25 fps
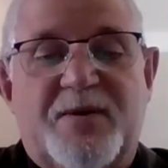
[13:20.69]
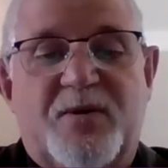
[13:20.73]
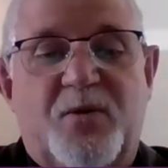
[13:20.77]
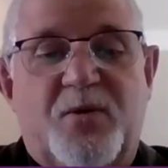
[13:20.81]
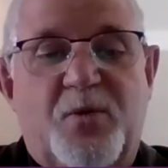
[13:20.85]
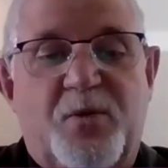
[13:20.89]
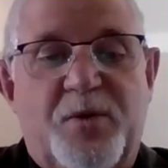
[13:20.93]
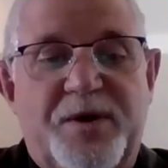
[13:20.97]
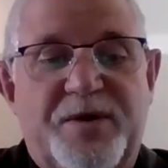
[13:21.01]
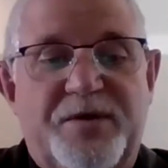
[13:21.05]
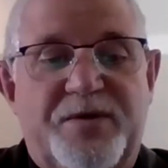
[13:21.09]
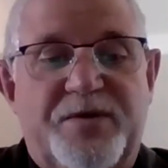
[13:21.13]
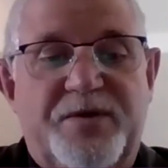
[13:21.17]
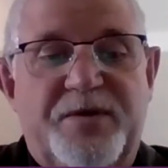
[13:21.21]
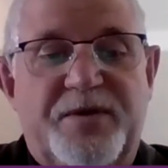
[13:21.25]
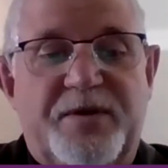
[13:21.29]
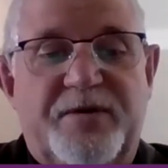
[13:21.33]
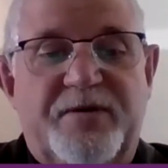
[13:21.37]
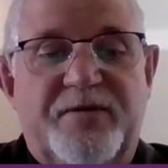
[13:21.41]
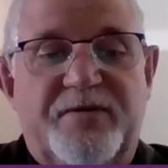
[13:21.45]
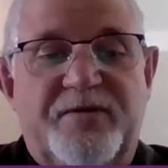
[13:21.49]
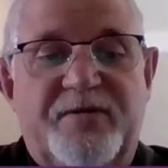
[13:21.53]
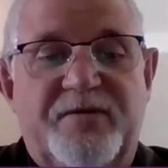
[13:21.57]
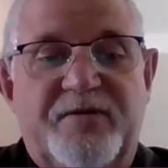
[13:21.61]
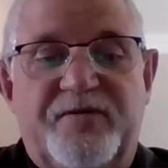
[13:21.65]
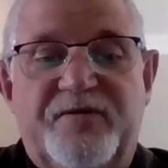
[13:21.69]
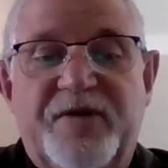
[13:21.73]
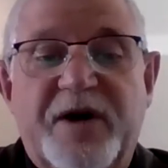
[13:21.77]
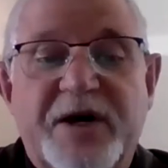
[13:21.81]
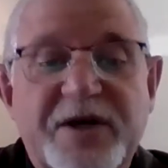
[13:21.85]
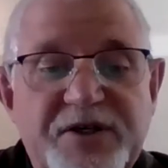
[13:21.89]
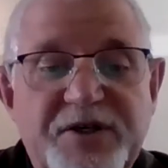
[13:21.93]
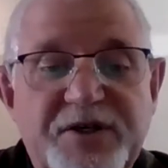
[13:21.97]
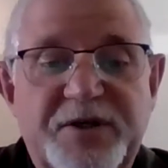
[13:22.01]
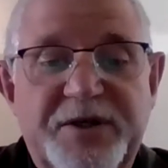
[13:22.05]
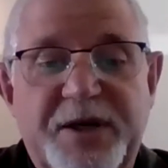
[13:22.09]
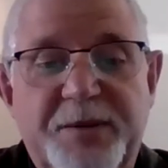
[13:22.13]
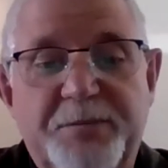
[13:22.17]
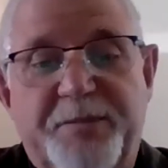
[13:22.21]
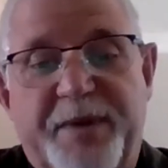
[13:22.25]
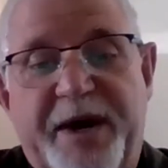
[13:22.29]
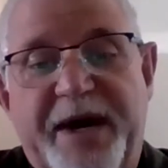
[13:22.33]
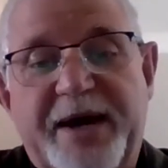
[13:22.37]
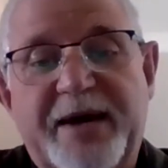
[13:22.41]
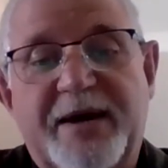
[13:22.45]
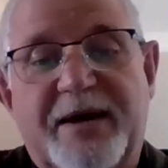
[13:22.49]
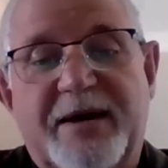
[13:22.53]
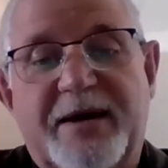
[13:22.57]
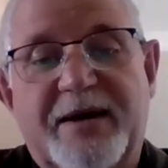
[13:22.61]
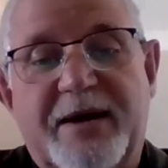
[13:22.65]
with the functional
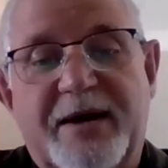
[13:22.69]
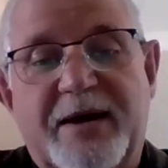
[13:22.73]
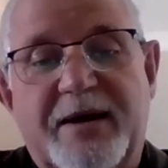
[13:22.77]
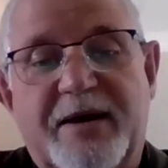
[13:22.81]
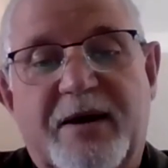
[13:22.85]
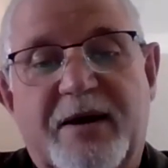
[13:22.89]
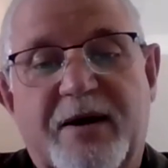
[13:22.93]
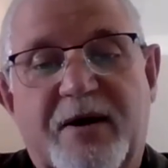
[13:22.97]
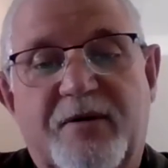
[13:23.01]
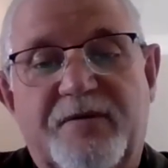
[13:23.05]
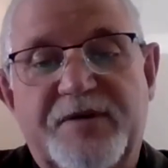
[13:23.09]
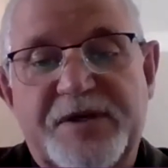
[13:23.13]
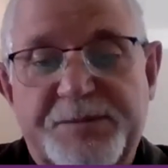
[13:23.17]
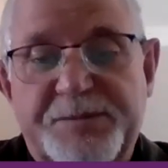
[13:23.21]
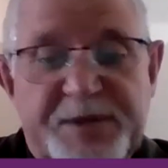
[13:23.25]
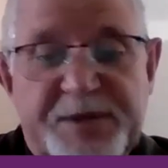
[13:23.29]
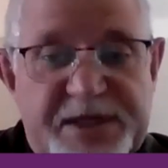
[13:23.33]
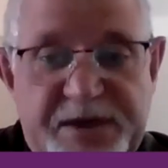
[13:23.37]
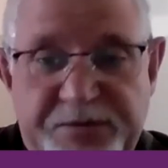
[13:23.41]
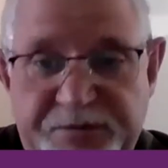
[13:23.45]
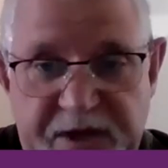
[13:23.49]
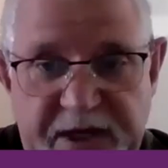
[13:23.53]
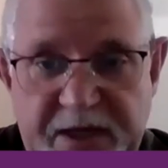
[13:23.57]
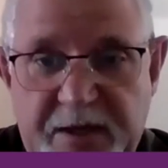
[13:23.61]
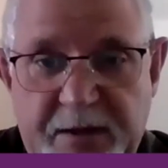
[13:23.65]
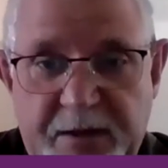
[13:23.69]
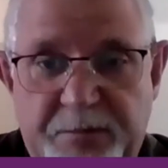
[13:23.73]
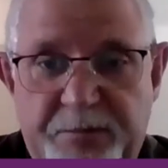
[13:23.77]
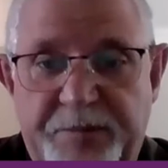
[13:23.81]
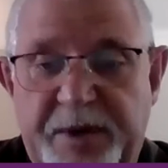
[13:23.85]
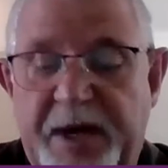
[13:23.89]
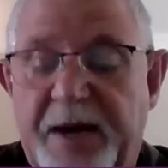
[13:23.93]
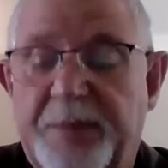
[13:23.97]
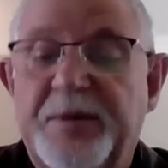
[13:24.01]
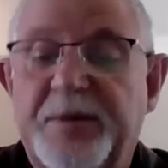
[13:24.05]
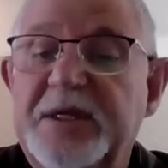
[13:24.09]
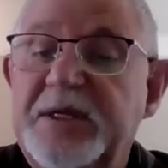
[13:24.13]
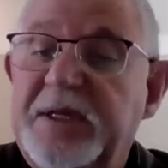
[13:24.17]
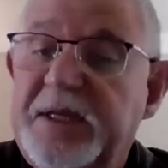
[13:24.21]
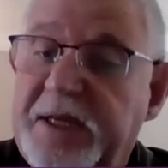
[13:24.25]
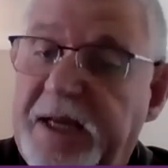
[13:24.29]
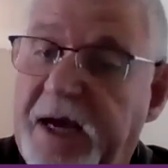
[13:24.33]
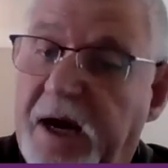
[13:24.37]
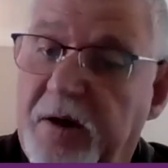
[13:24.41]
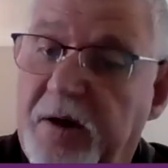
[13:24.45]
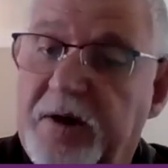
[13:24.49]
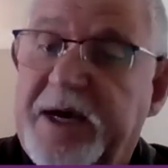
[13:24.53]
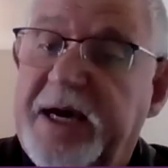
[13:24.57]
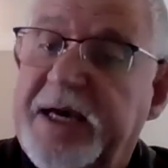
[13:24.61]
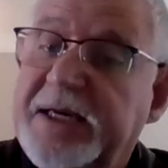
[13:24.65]
impact of a specific impairment, in
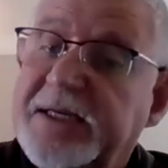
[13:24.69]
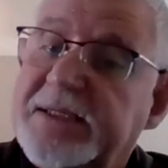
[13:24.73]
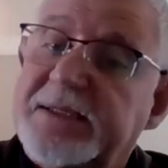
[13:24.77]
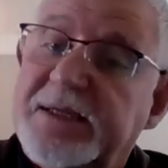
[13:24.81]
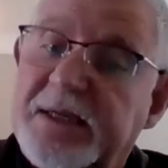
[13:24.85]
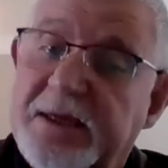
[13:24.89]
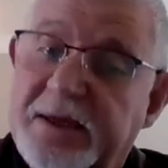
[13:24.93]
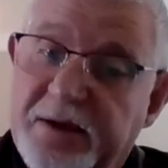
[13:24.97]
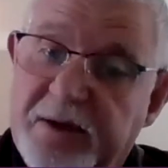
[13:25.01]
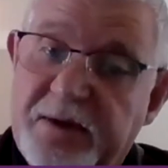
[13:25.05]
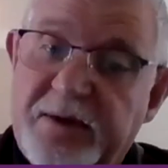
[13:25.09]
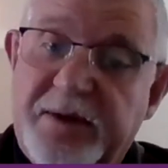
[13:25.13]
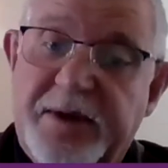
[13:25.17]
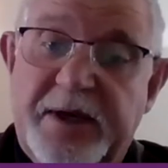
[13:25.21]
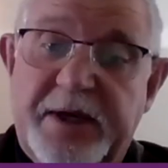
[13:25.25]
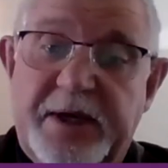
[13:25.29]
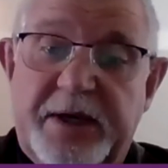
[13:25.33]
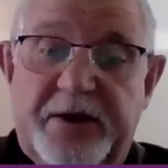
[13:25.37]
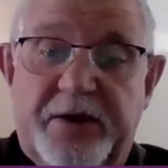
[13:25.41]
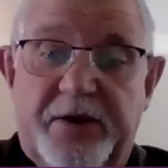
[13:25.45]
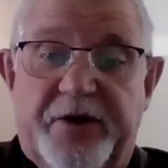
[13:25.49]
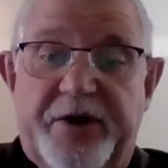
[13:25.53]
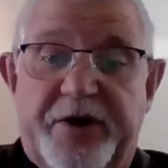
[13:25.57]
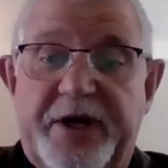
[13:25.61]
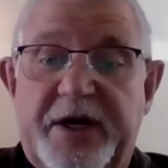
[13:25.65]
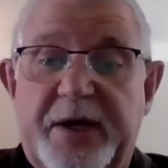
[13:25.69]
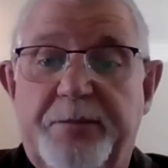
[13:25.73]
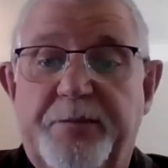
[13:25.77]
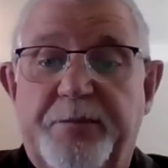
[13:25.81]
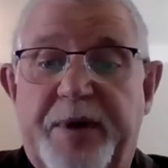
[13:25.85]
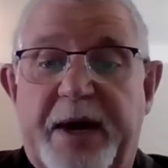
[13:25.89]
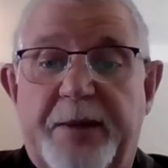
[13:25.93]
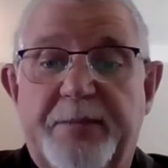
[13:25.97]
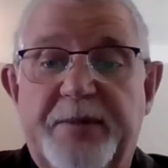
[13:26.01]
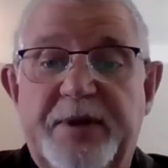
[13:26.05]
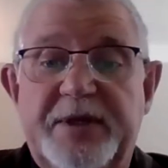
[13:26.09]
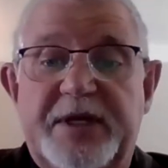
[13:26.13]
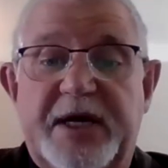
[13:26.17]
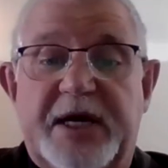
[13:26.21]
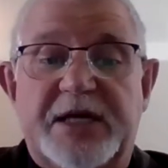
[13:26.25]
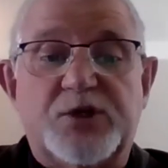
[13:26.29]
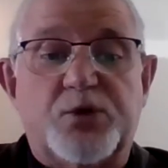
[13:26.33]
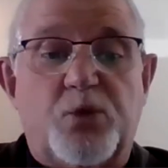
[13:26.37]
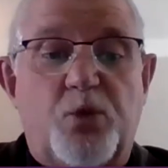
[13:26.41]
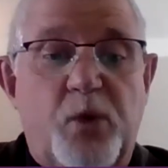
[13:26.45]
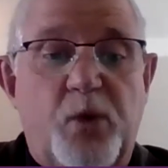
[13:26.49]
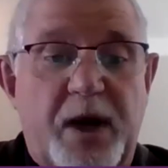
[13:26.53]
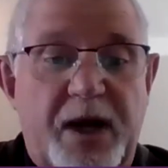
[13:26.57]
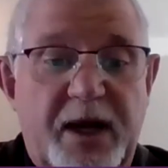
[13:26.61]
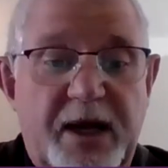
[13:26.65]
our case, a hearing impairment, as
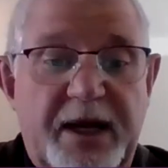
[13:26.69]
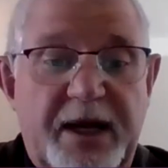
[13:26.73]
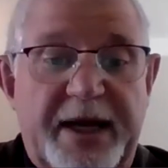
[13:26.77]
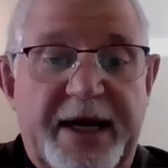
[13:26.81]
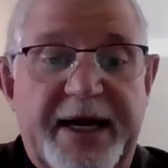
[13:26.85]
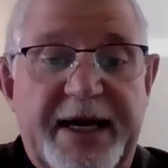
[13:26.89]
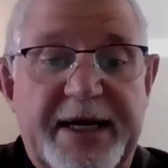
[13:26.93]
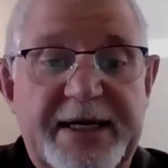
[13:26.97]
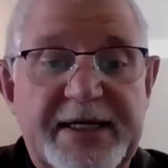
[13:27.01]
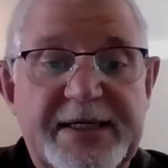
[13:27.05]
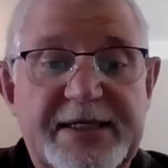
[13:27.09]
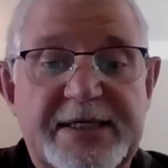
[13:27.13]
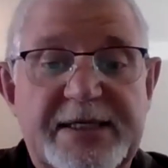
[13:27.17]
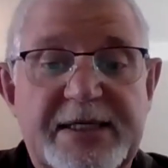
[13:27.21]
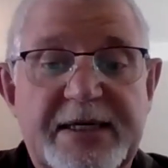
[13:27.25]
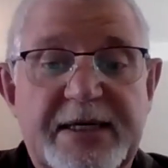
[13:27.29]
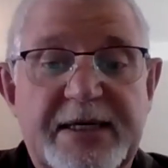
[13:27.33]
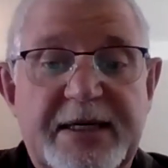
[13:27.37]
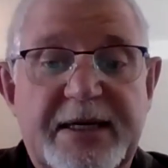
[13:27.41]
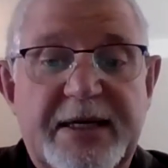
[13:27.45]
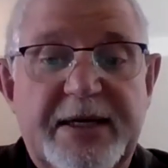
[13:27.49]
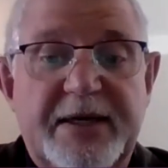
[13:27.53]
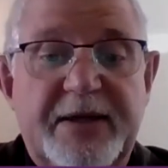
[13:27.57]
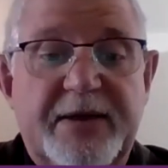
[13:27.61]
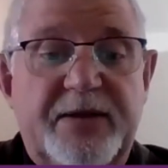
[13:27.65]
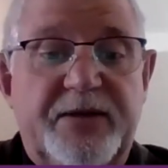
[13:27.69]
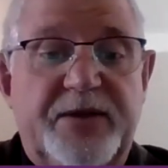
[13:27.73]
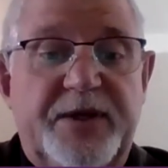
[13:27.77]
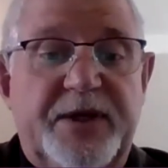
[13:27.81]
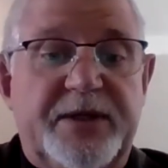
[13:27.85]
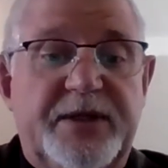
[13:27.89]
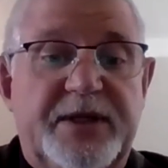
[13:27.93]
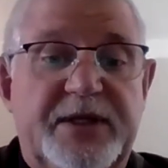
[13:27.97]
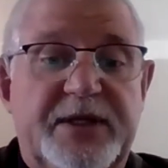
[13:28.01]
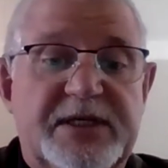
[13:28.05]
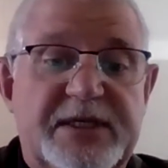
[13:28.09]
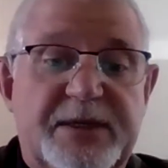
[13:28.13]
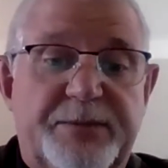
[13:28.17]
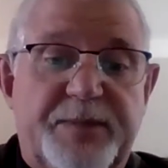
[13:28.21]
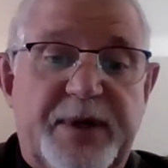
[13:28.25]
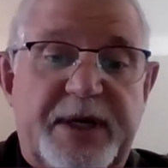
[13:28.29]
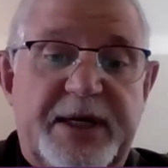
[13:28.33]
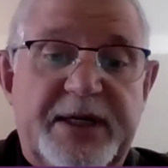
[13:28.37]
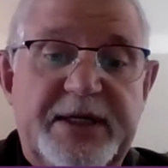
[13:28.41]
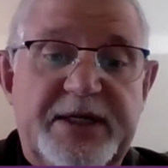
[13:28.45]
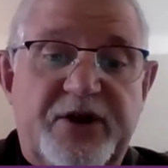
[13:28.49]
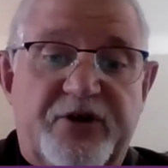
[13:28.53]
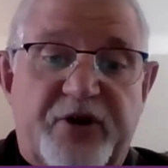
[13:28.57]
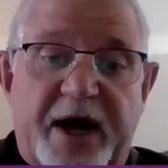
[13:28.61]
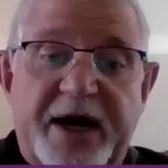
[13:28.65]
well as the
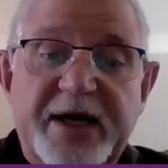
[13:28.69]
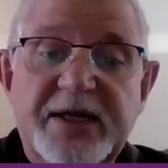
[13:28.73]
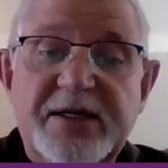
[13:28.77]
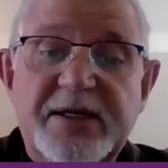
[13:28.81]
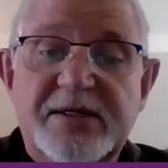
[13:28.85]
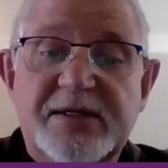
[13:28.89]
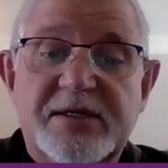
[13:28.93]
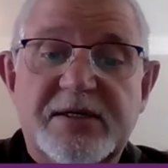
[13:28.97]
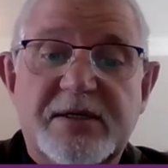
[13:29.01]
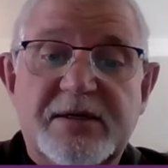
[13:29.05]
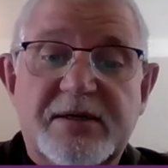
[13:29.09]
disability rights